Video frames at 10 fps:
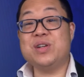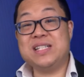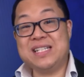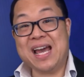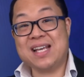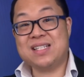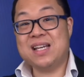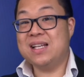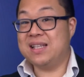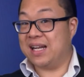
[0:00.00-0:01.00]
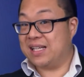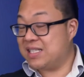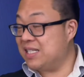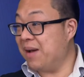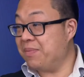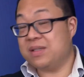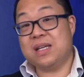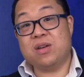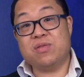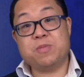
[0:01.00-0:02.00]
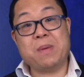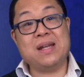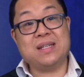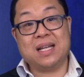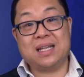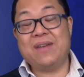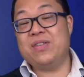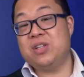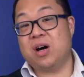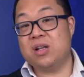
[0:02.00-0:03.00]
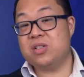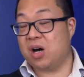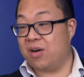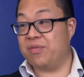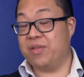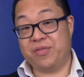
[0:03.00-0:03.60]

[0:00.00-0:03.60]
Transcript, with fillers: is yes, then accept that you've spent $11 of the